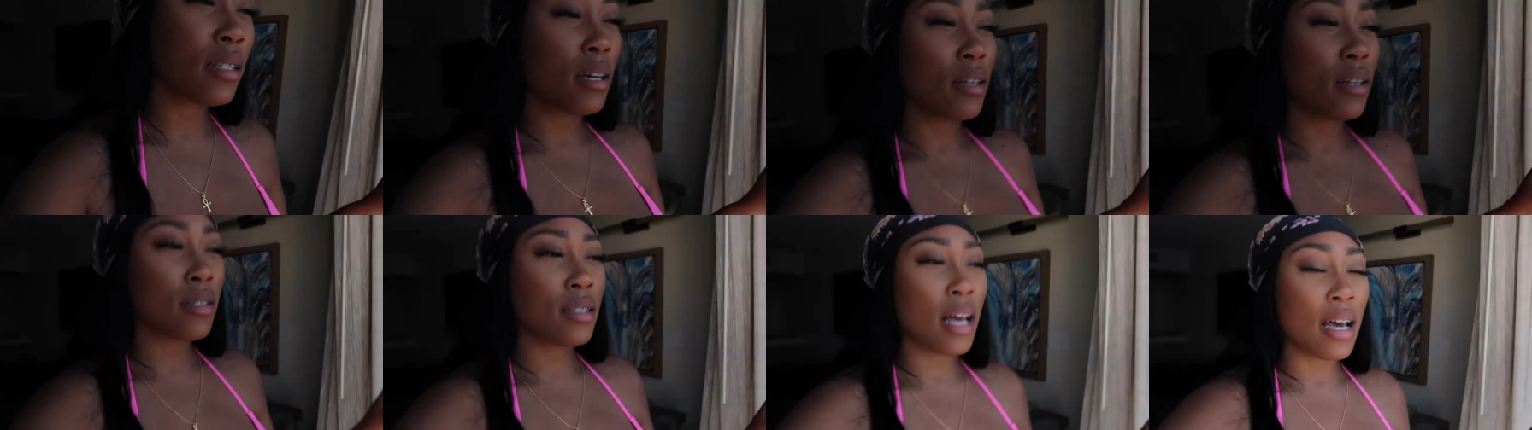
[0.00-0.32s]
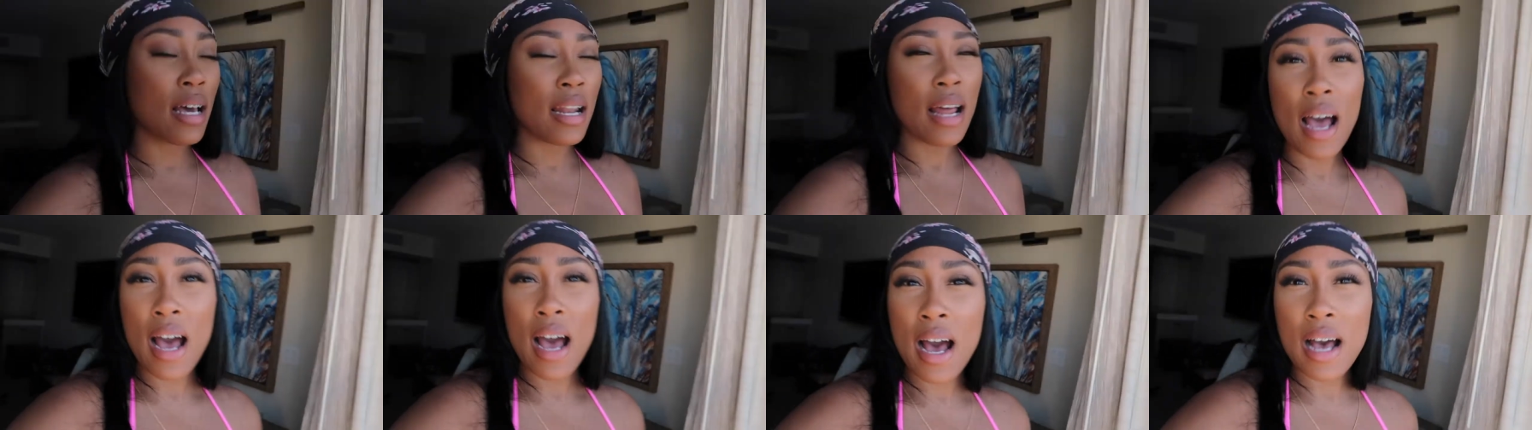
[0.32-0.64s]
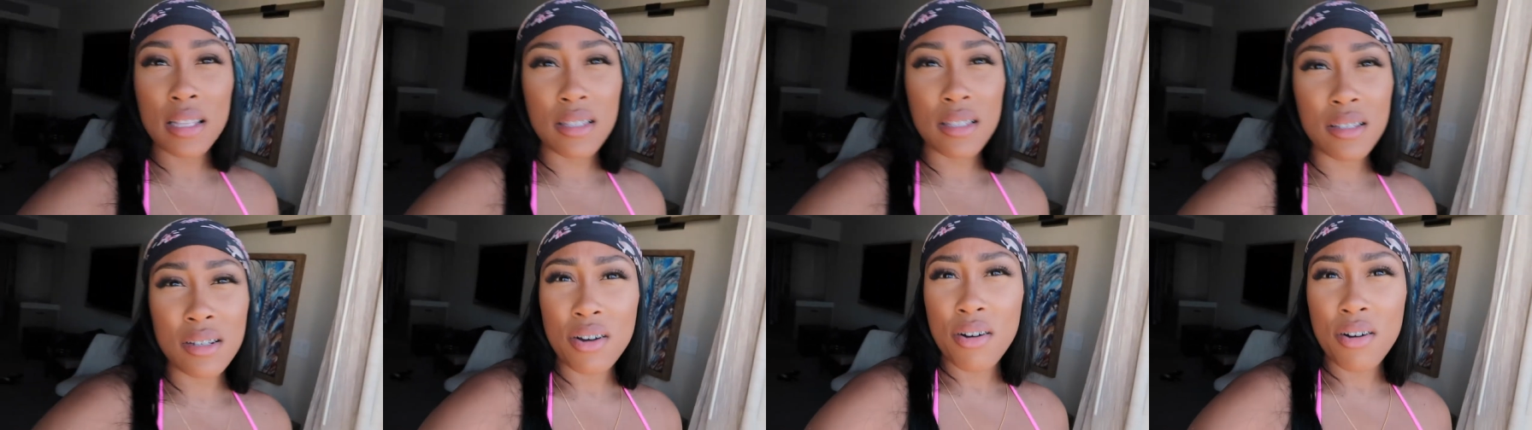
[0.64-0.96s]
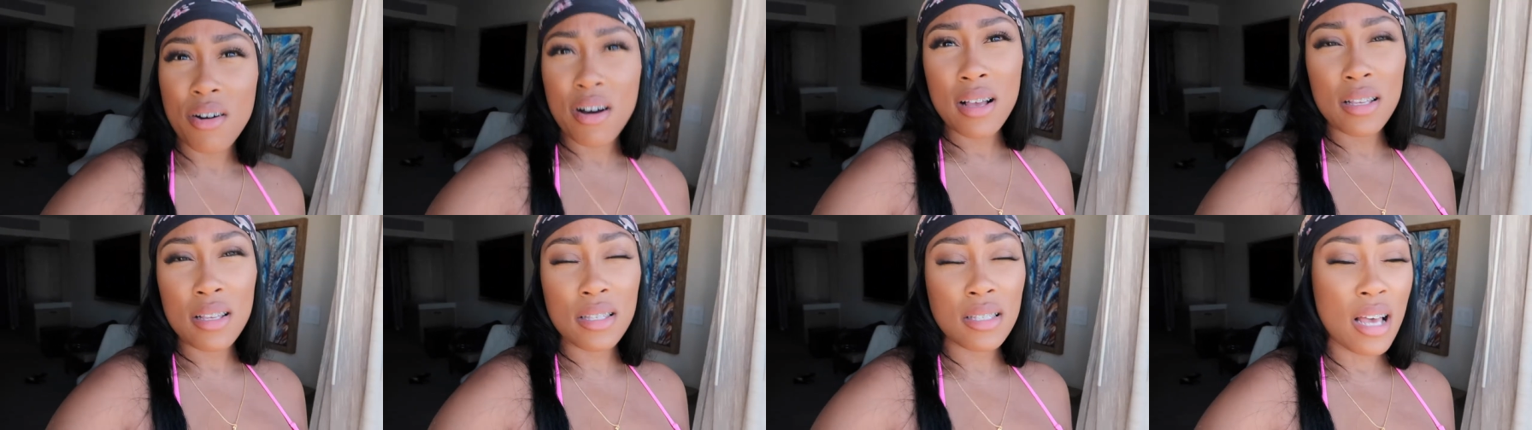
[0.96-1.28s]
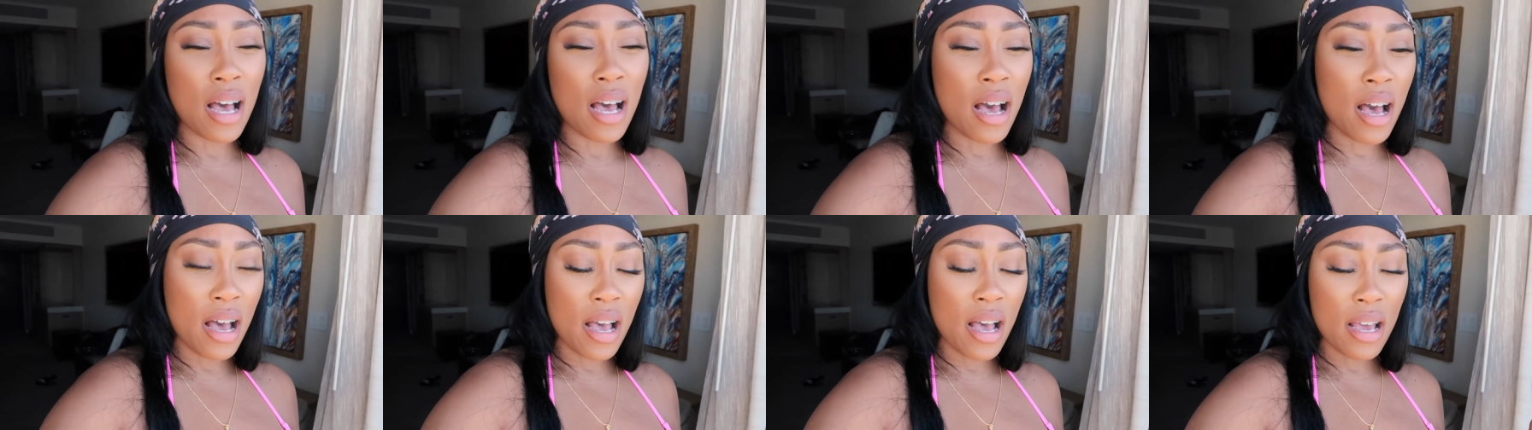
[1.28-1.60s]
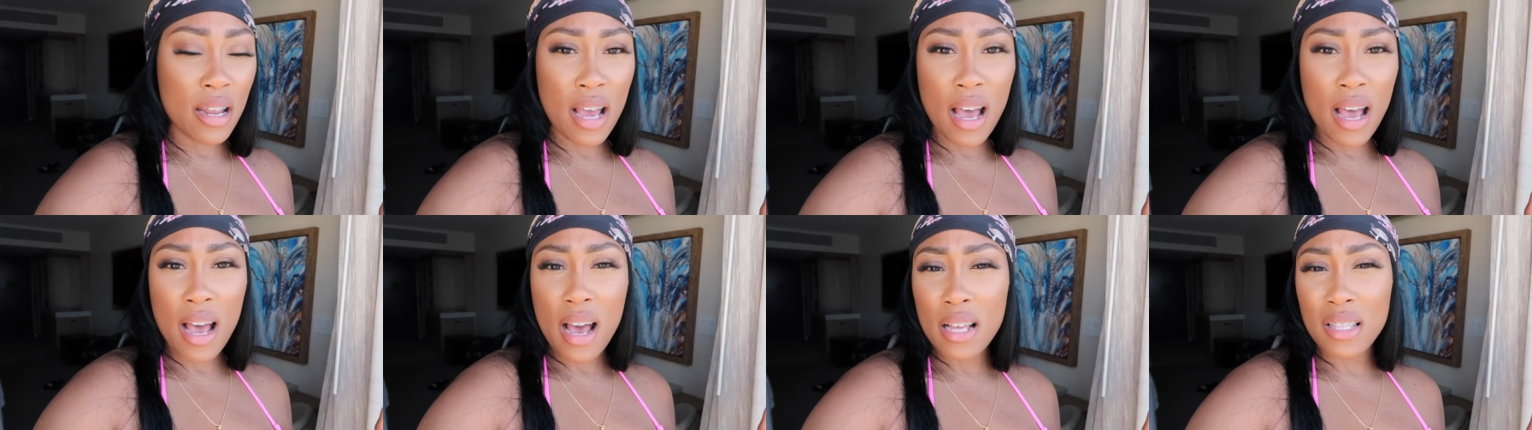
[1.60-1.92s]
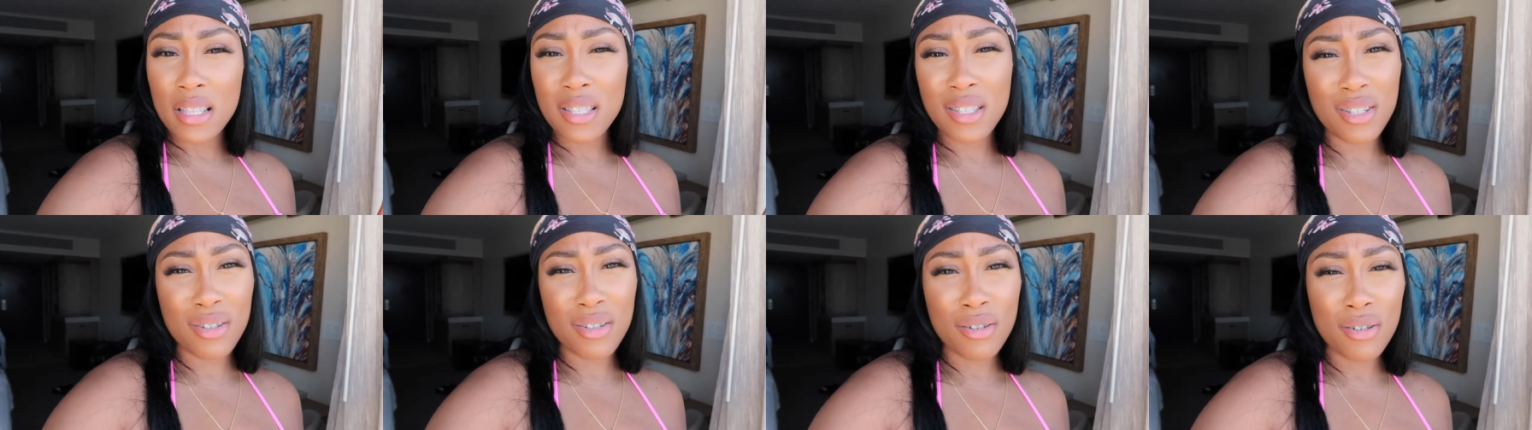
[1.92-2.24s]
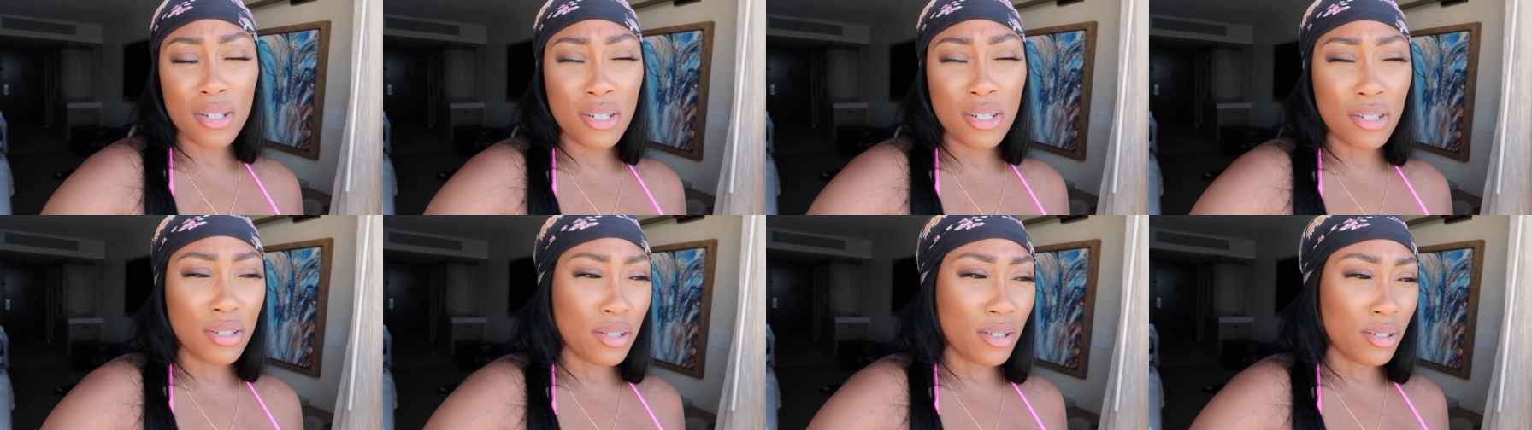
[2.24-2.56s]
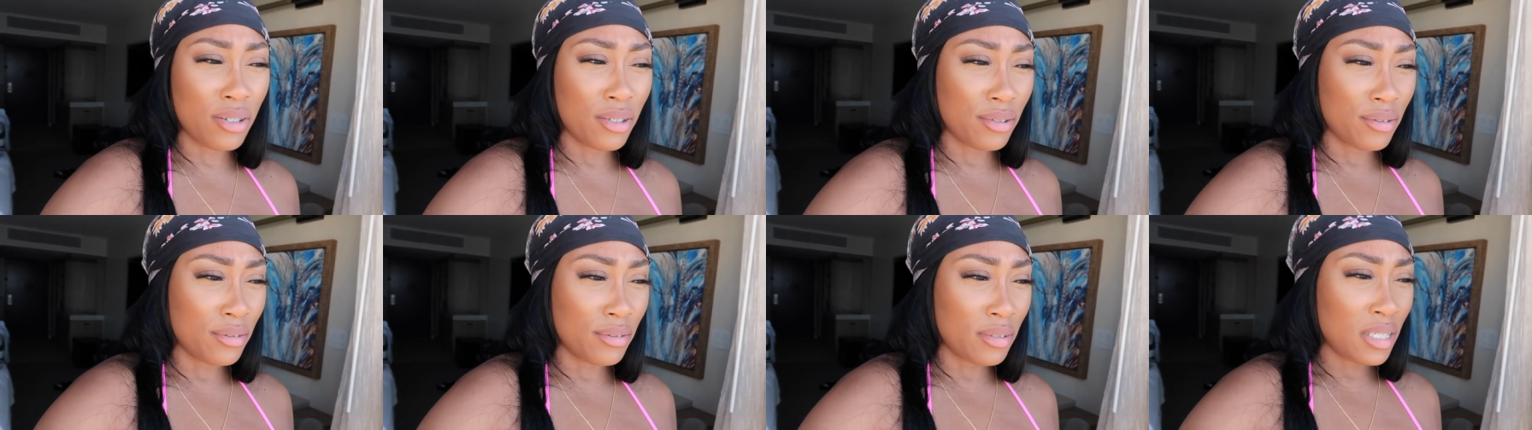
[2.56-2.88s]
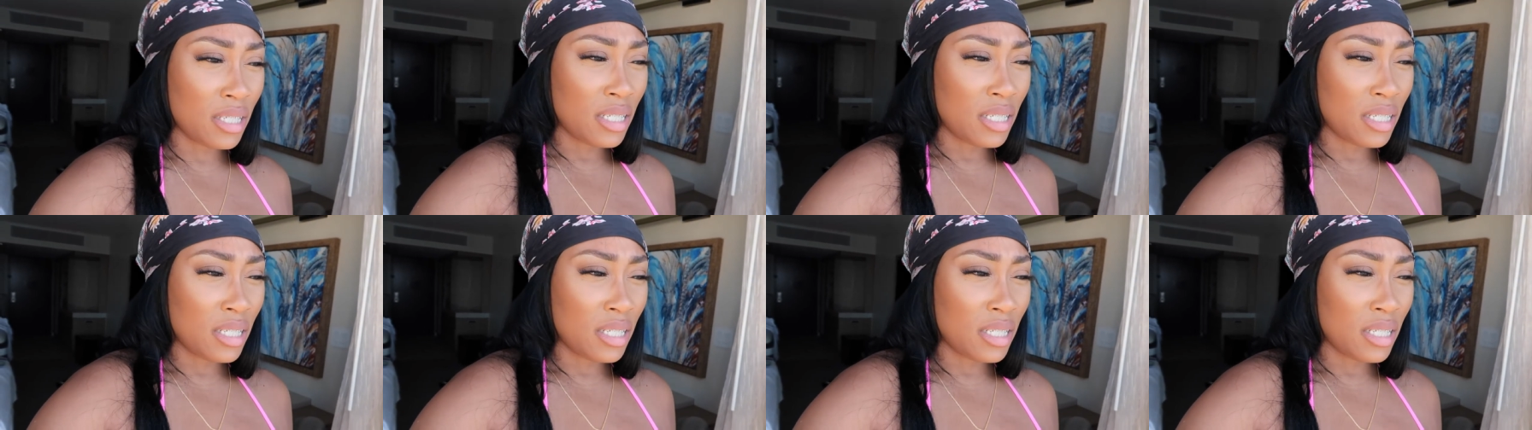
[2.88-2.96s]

outside. I had to go outside. I had to, you know,